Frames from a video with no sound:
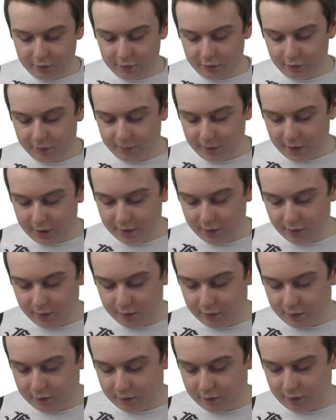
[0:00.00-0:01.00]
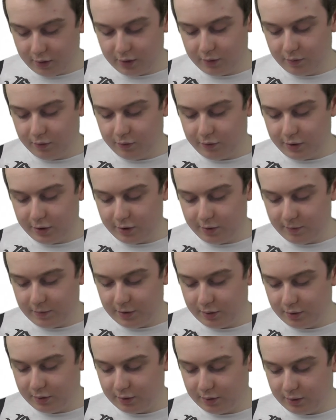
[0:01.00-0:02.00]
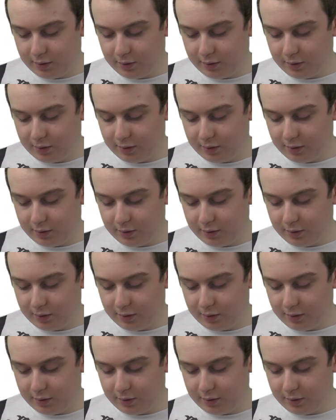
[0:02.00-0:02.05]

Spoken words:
to go behind, I would recommend a